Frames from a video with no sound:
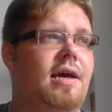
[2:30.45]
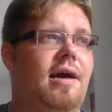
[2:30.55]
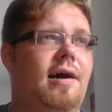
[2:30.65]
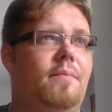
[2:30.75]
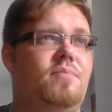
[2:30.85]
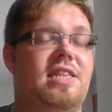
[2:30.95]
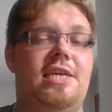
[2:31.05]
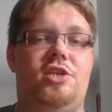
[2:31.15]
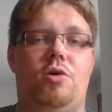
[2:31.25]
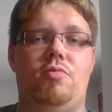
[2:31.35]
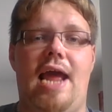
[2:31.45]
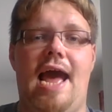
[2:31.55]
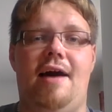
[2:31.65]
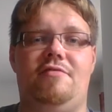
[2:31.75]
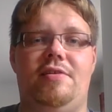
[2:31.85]
But they don't
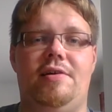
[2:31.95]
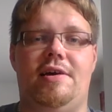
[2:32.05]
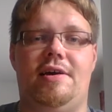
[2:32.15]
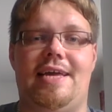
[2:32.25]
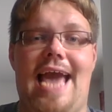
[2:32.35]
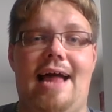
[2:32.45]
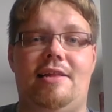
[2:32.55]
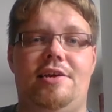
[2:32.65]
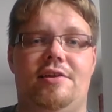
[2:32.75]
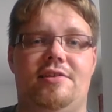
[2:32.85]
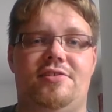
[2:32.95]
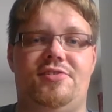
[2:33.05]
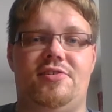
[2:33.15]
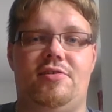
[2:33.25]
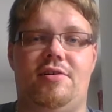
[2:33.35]
have galleons